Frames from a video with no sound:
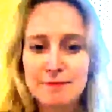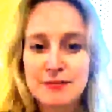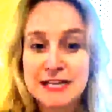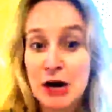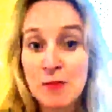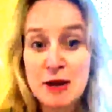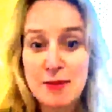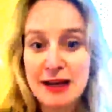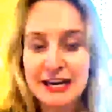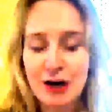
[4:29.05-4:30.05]
tell me
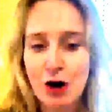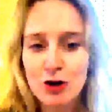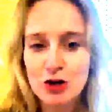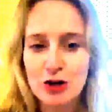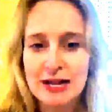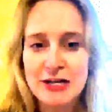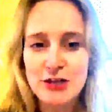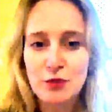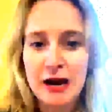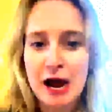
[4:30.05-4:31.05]
about their culture, and they
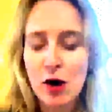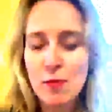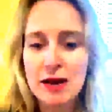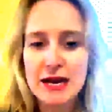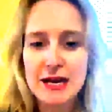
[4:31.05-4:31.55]
just want to help me.